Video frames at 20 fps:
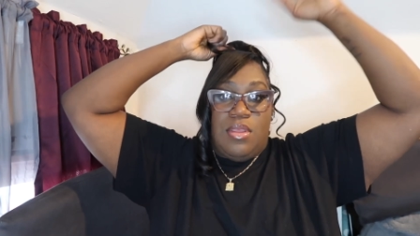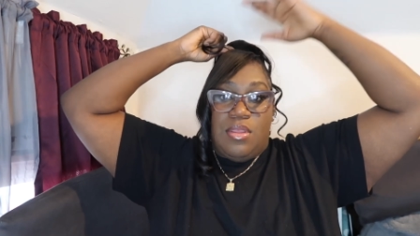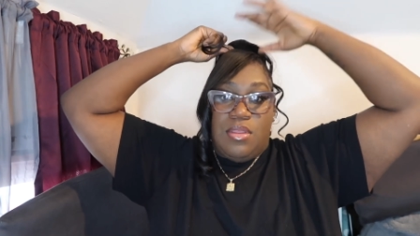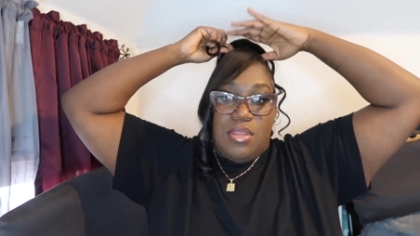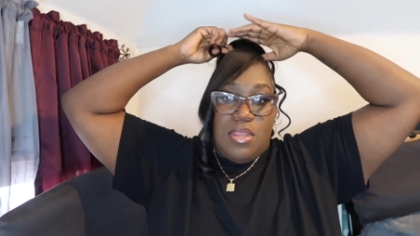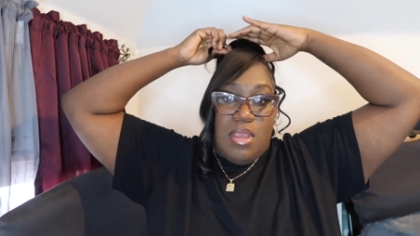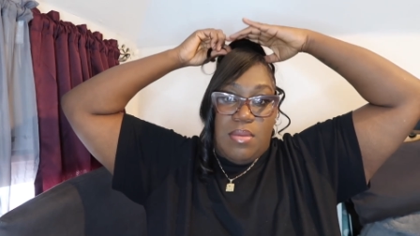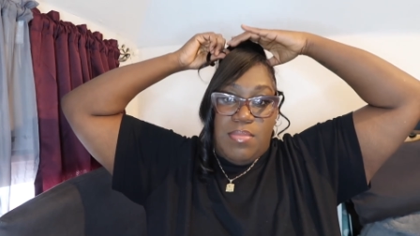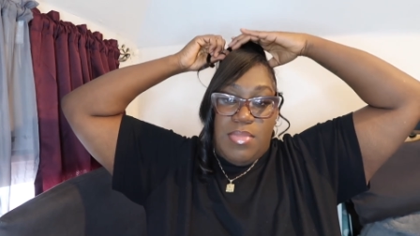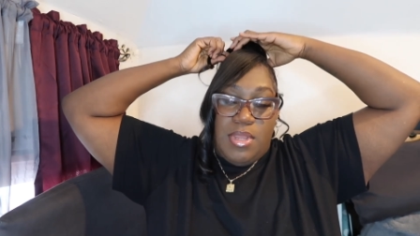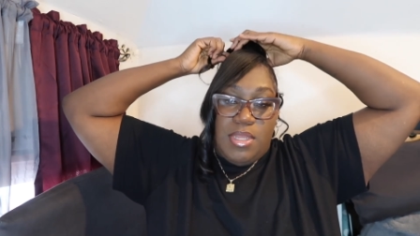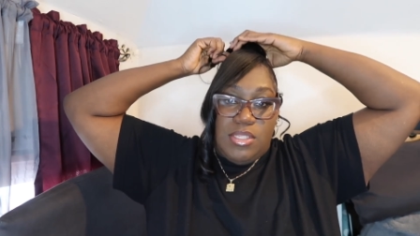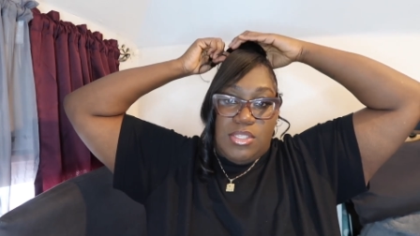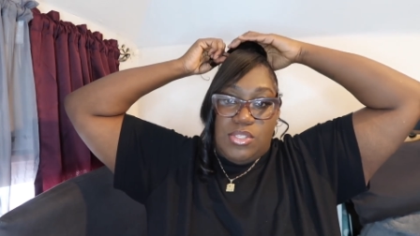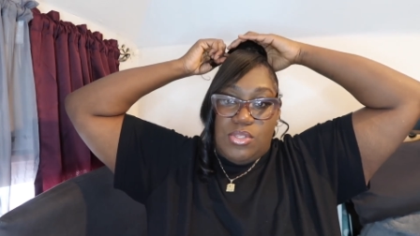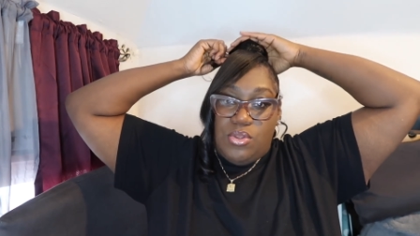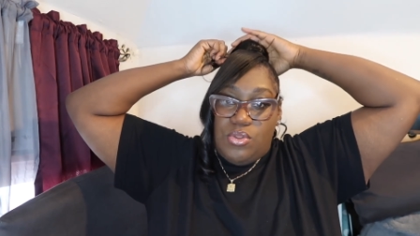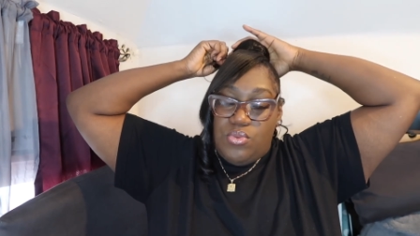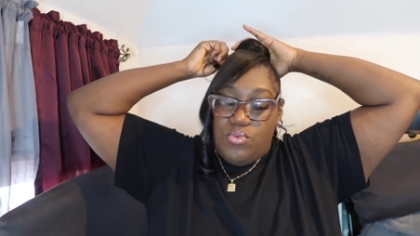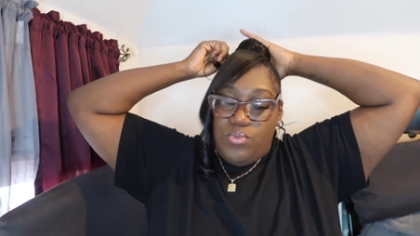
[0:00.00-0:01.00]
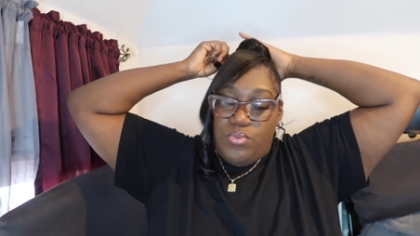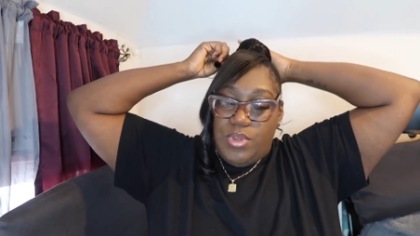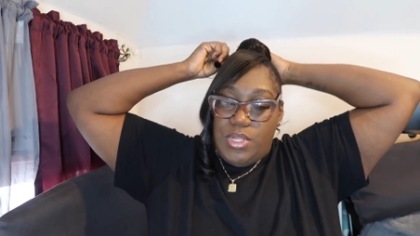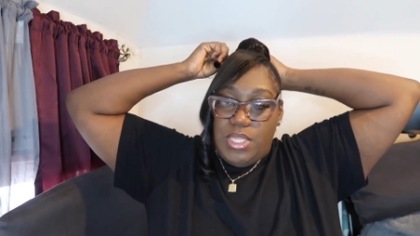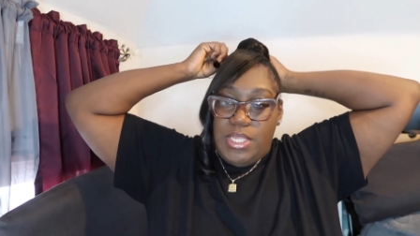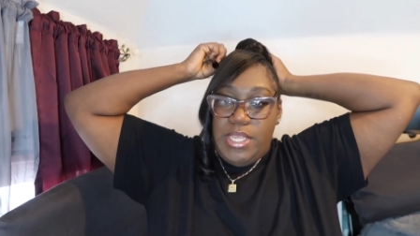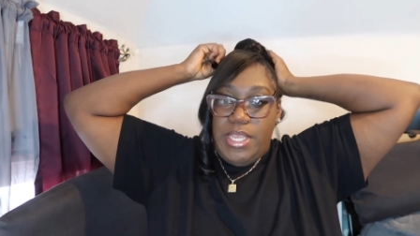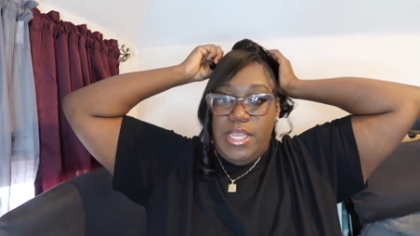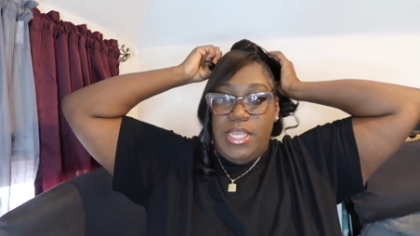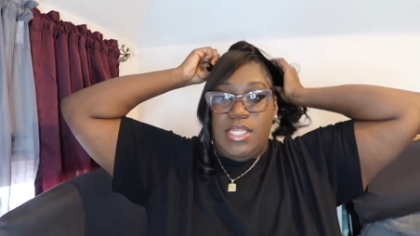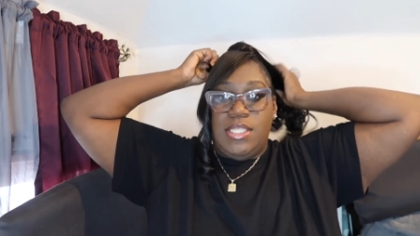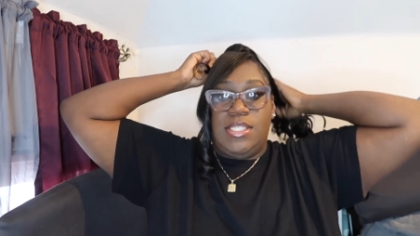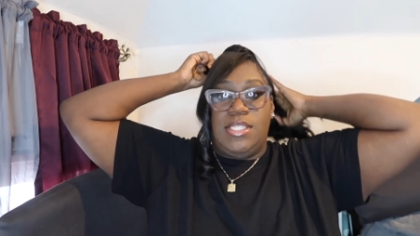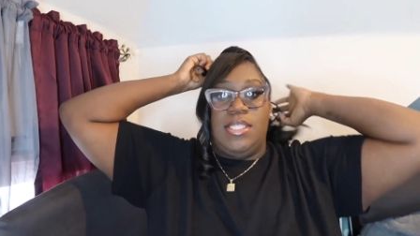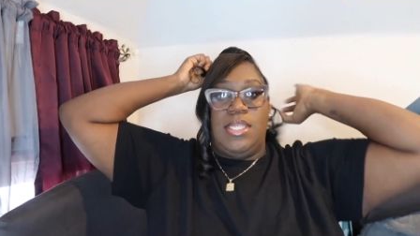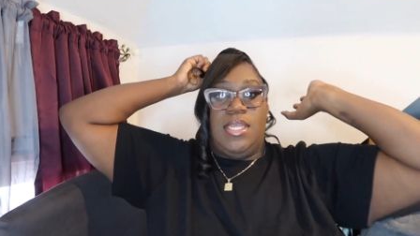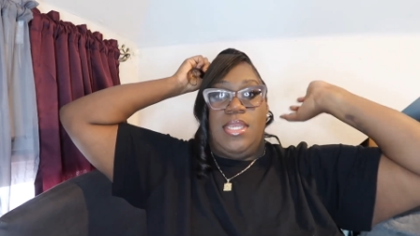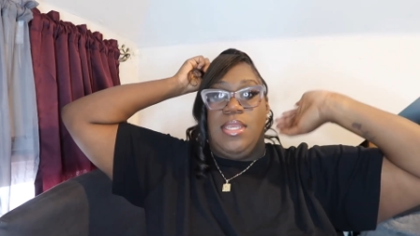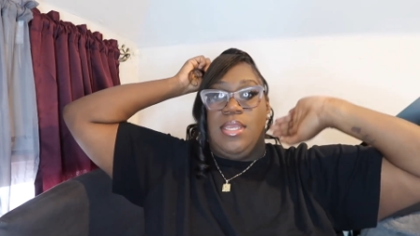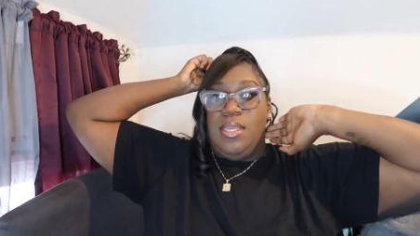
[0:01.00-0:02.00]
your bun so you really can't
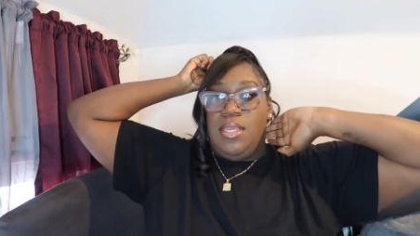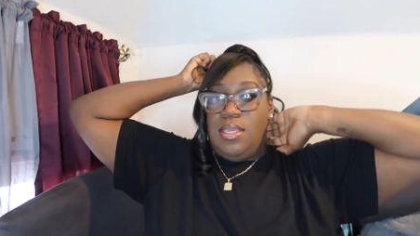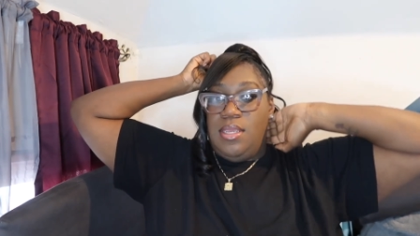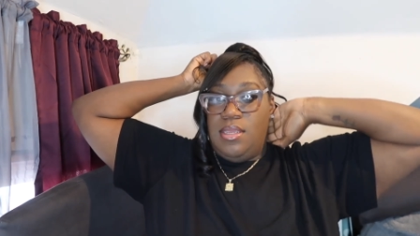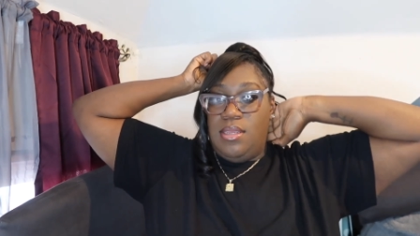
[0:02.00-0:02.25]
see